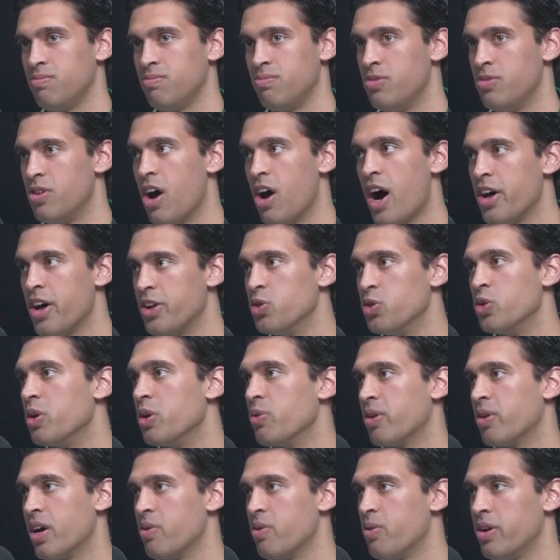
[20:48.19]
not doing
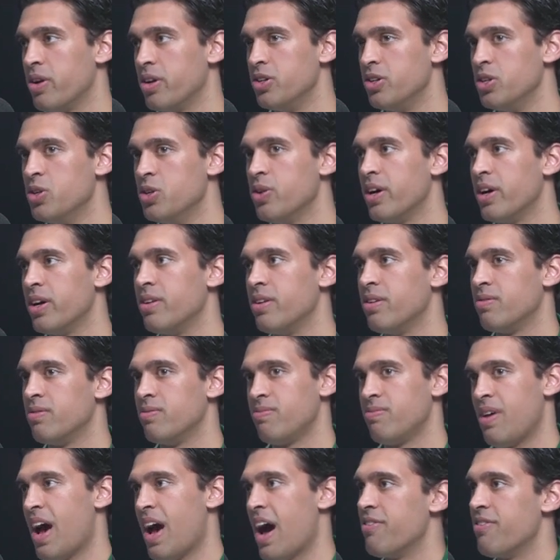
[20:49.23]
what I want to do and
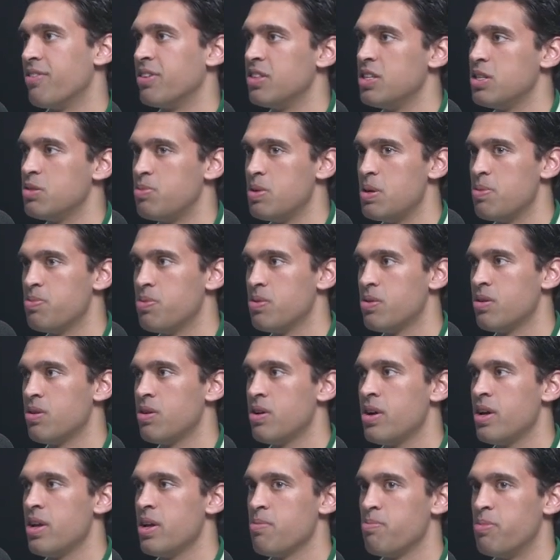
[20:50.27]
having these people,
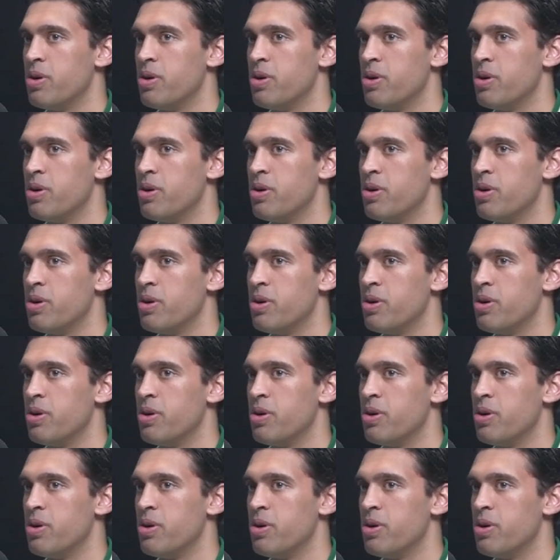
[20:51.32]
mm-hmm.